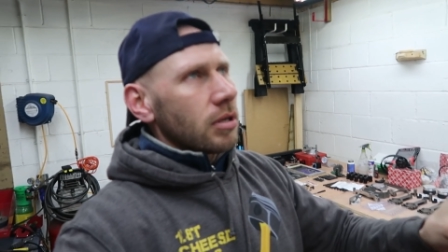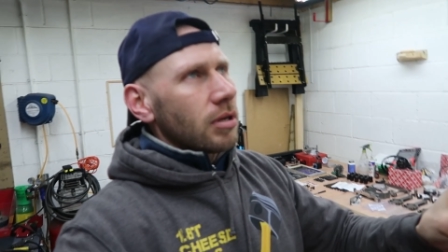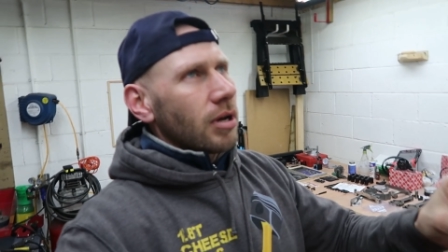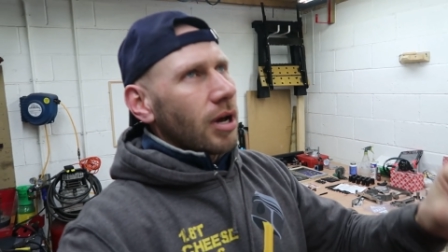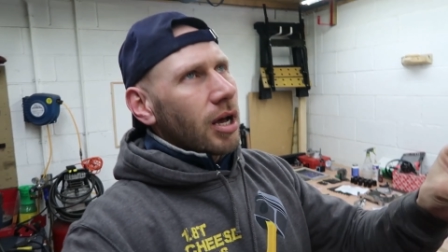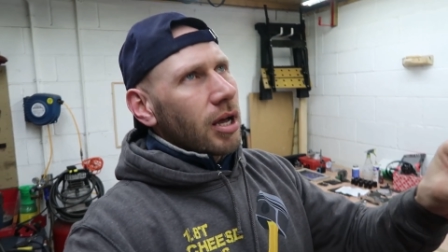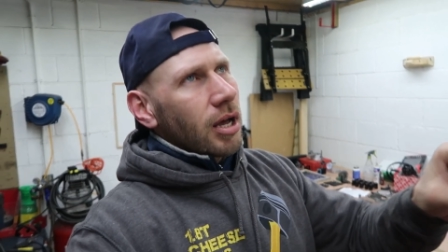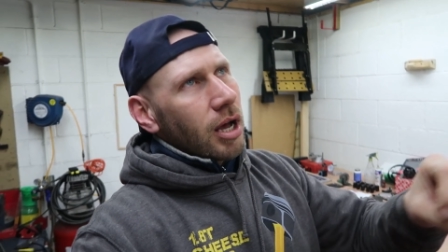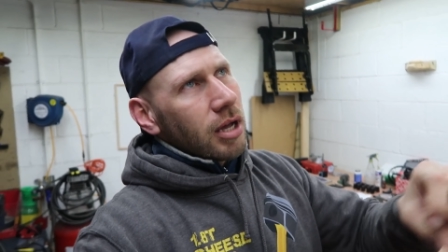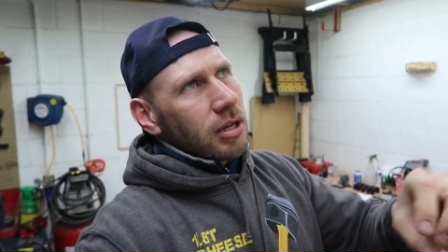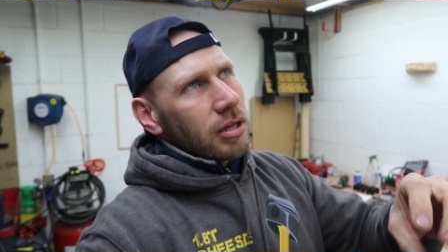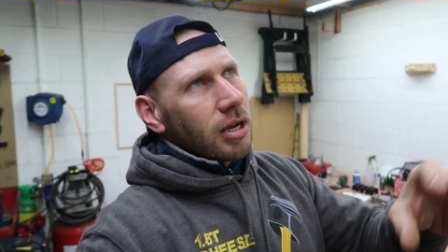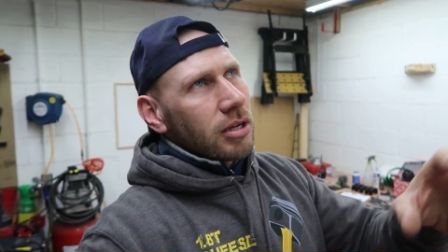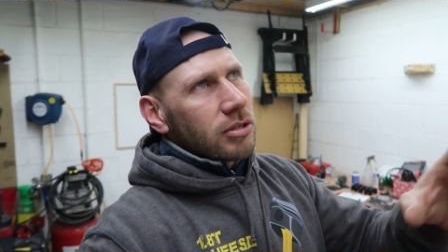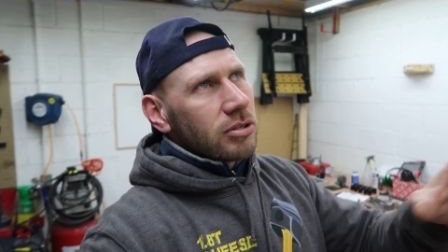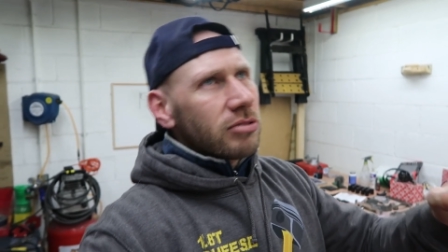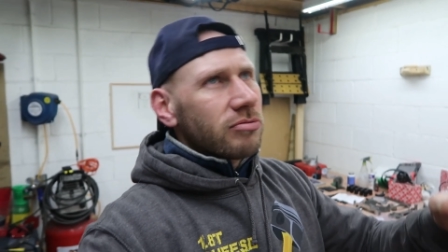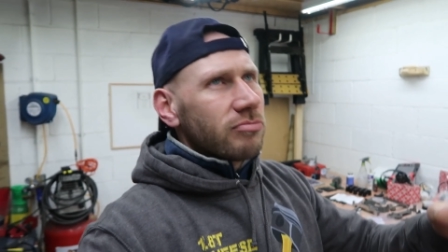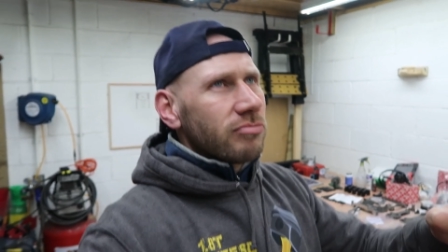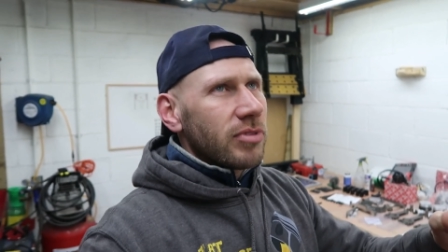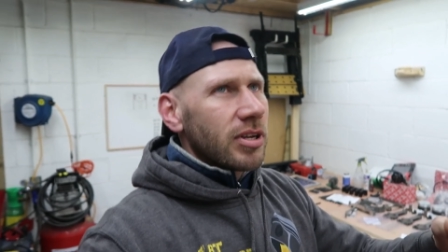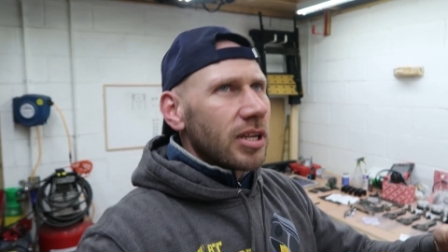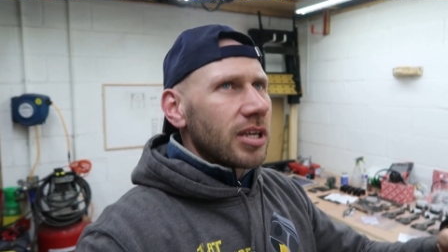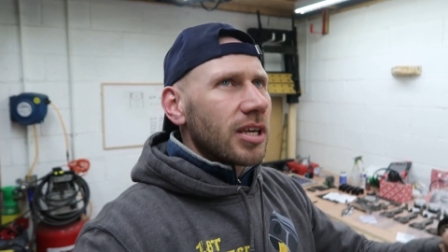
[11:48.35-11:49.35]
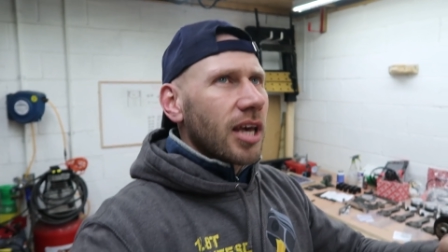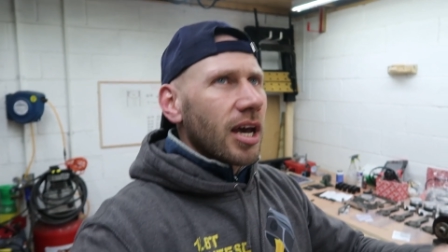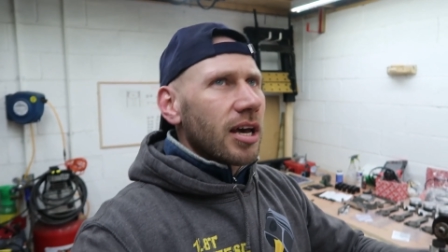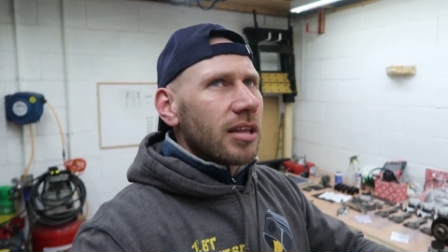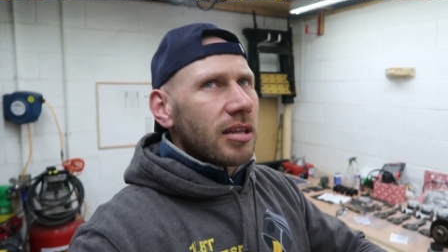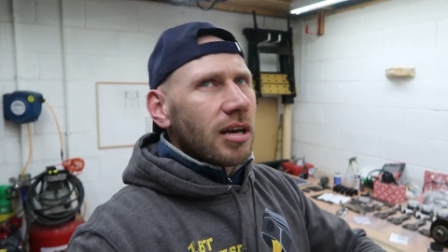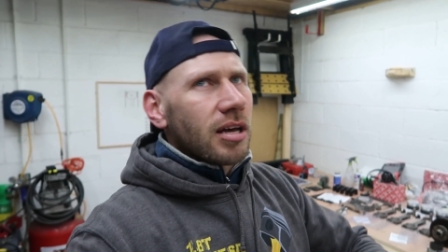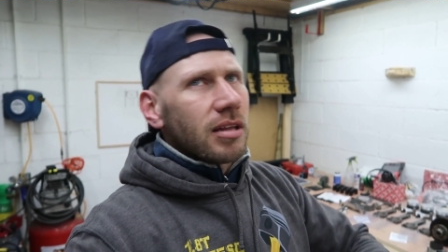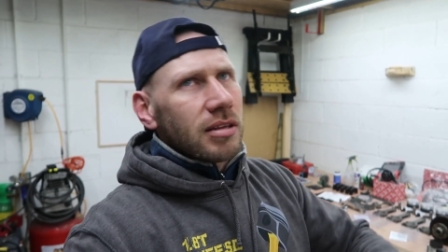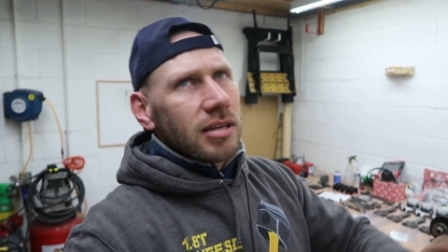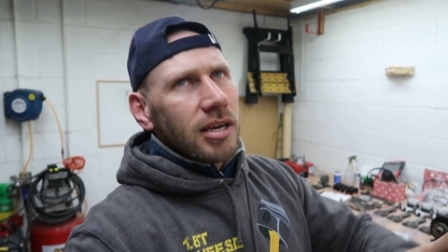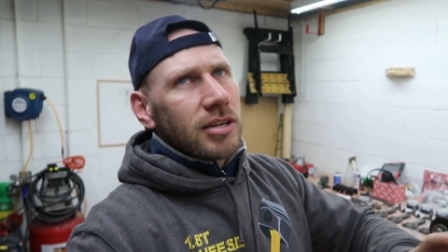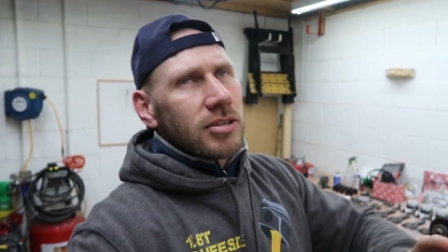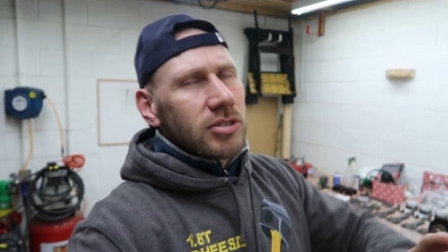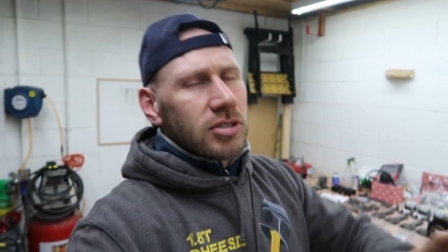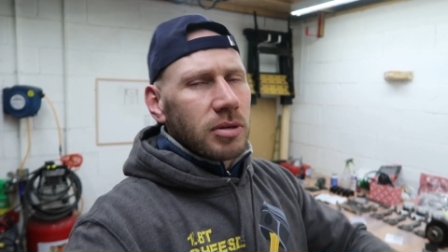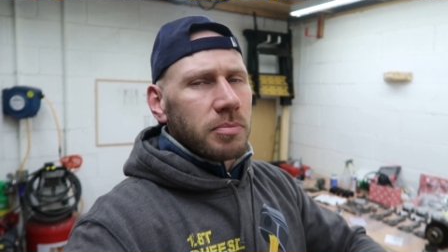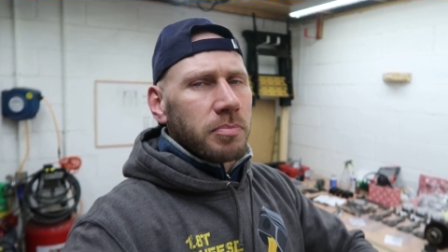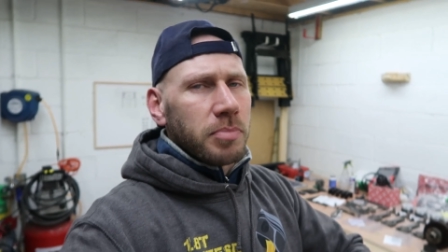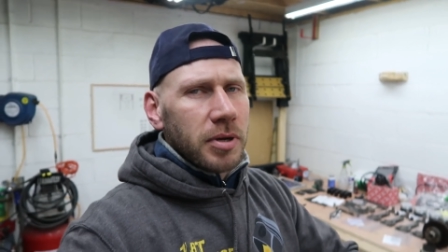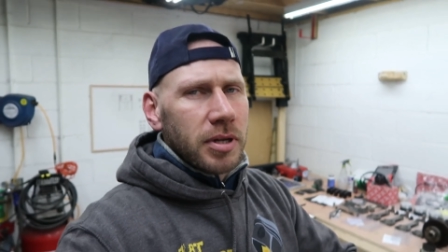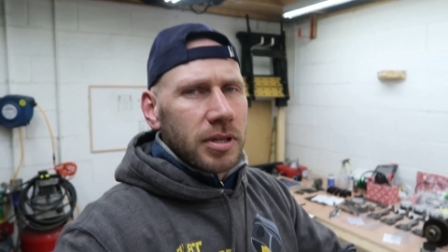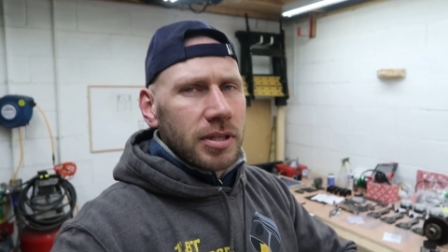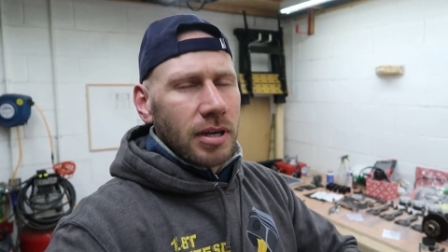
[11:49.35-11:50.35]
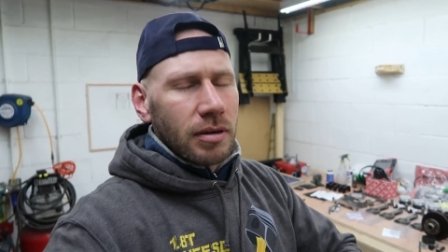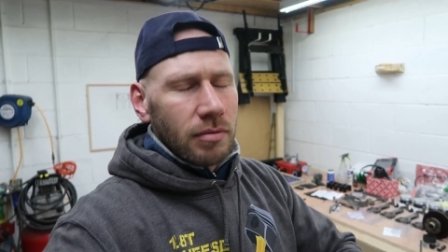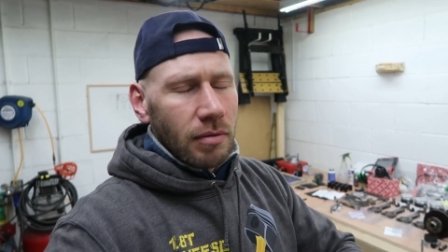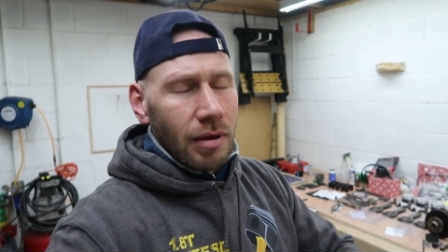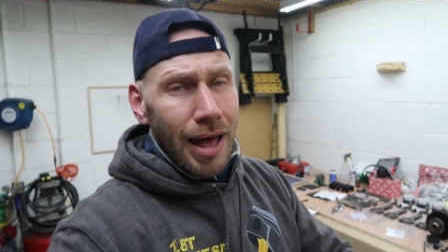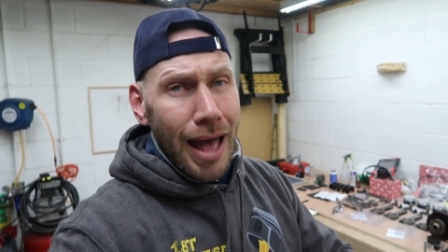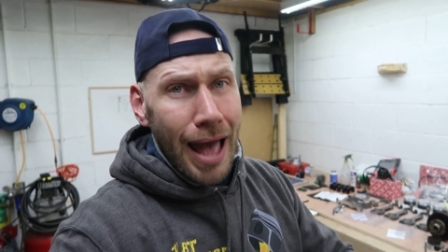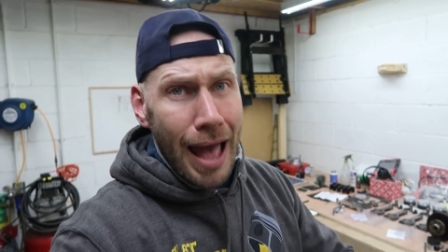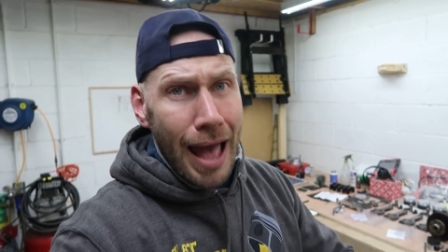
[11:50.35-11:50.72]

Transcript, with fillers: I, I didn't really get that. The engine build up. Well,